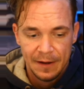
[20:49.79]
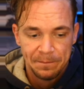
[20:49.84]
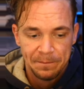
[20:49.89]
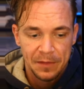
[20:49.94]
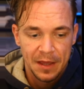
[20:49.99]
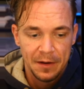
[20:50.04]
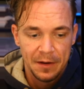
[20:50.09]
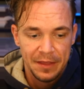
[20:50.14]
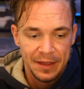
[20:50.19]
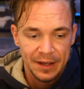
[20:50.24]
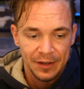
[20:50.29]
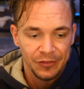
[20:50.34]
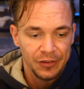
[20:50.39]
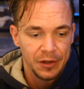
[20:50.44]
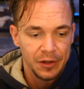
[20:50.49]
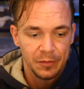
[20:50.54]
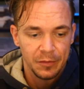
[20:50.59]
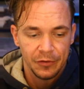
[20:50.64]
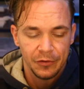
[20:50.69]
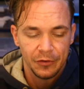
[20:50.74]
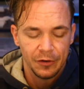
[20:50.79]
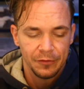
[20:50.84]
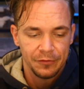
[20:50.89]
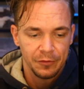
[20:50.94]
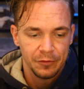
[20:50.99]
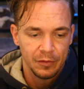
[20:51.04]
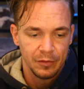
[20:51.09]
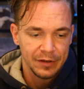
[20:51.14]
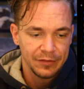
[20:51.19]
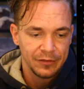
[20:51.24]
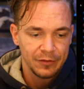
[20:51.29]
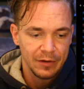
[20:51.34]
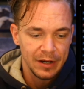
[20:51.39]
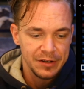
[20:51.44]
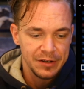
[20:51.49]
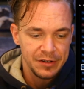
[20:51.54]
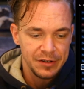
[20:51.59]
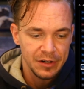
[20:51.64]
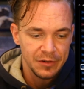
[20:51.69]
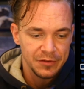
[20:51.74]
And this in the reserved risk
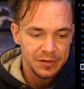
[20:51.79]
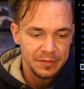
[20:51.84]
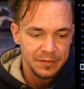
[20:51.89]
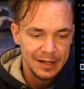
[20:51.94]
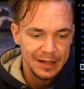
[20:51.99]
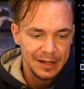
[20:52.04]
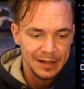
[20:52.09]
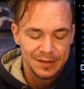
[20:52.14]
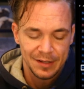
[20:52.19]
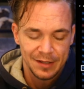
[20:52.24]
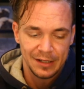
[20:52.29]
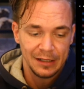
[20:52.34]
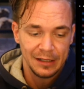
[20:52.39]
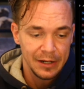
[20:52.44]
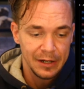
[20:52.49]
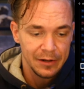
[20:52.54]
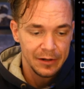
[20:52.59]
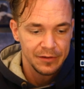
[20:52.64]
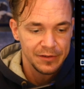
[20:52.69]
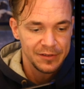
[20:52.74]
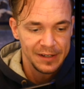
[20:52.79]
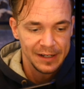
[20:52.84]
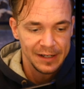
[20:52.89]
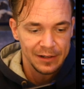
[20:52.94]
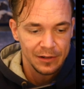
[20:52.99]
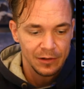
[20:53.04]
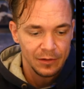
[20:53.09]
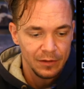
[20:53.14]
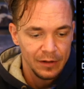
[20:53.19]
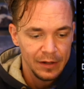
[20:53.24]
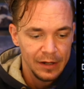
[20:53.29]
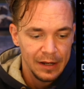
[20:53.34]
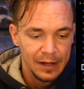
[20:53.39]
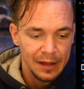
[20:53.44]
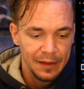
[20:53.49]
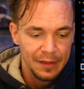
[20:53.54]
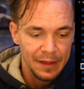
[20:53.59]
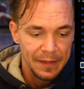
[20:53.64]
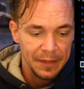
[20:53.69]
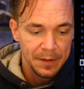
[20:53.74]
ratio to me is a clearer signal
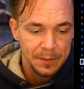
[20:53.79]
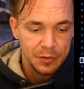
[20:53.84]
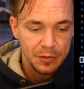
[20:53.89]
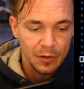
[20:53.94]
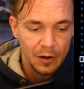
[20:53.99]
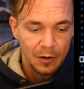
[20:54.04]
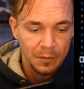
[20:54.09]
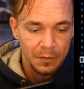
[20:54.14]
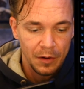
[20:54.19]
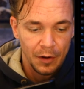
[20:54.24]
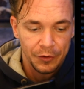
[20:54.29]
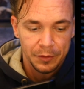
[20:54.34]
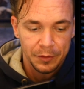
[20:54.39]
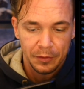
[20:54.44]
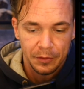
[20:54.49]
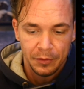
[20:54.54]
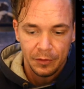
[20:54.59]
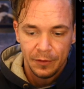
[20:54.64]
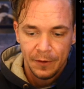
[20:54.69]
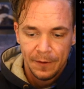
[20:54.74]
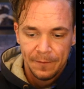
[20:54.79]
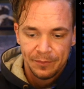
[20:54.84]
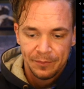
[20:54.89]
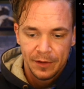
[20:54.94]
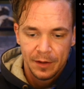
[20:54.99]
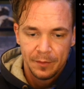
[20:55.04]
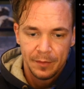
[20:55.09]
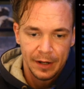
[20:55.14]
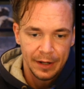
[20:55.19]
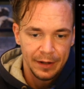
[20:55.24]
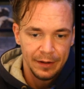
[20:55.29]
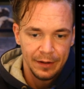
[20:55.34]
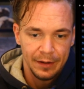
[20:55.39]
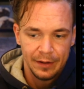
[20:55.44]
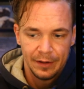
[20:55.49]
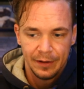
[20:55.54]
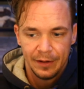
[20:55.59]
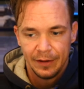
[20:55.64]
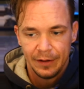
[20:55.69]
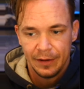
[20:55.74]
than the Puel multiple. But
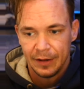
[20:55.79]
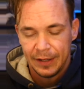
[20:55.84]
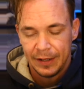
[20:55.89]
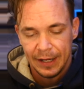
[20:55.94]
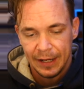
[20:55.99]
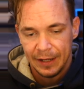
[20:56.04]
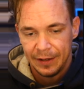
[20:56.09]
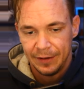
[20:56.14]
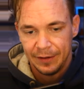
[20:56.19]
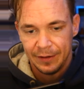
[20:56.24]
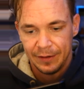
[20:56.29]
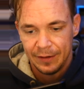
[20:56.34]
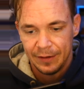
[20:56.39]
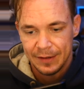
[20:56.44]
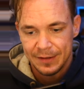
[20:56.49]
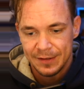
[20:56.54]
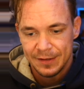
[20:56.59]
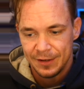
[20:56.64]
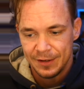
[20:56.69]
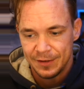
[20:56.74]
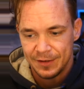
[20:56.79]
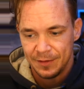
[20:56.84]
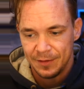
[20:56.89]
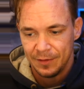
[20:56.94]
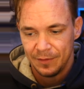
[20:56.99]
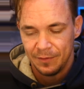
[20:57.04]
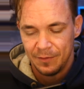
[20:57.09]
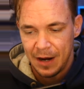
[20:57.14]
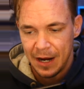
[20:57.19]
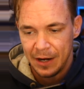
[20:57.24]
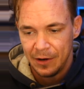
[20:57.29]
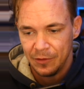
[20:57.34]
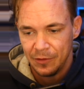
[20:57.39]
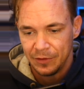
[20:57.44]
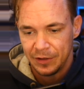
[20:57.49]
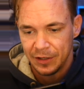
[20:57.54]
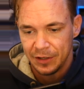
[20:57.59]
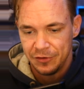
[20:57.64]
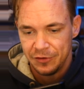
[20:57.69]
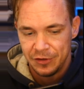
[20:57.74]
again, it's just my own
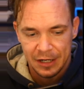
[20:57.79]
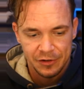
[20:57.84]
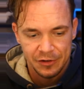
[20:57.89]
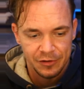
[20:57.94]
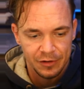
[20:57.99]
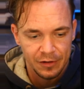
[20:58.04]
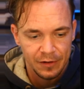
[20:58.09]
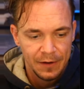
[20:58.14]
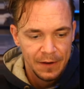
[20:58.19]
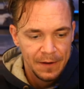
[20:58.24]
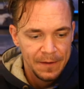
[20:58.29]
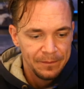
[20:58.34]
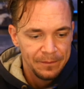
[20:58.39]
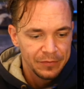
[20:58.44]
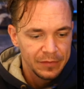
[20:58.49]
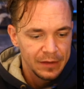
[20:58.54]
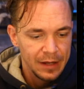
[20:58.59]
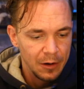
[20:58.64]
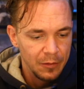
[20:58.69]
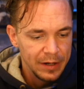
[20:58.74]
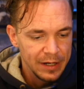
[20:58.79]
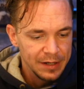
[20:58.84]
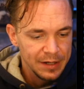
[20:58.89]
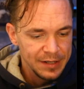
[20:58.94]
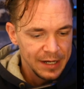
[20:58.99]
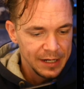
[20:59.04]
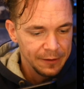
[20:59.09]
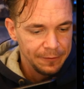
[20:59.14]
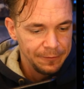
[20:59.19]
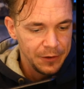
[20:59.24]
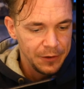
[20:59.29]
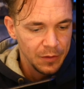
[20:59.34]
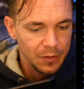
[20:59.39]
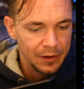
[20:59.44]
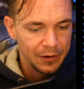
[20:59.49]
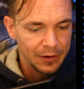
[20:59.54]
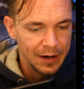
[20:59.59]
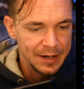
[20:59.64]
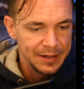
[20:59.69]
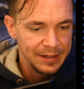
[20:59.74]
conjecture. Now, we can take a few
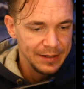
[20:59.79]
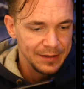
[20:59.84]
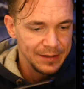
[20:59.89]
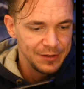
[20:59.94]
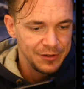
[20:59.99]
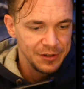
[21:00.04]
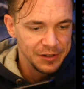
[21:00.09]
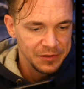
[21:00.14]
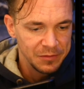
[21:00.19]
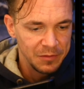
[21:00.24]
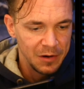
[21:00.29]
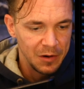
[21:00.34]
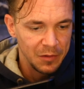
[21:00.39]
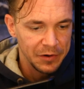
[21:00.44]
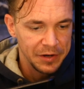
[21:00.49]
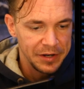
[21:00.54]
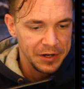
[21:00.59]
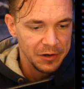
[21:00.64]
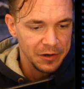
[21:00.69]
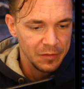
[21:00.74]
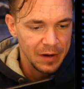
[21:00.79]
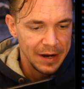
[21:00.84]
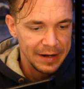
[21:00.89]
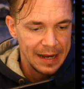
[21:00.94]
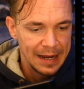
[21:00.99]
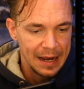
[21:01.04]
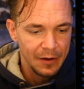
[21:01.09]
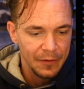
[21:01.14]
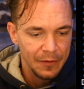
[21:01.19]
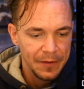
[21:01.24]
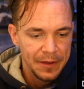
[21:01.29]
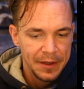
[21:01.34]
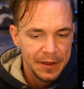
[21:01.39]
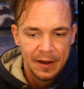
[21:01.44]
other ideas just while we're here right now.